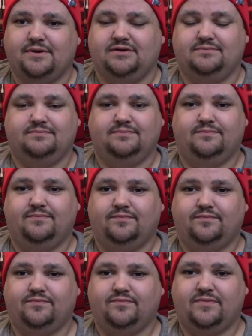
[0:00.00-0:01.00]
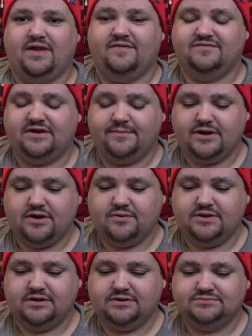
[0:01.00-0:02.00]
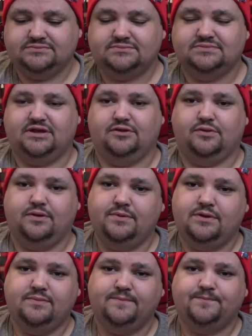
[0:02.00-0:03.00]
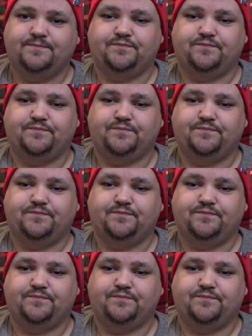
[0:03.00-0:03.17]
about them. Every time I go in, they greet me.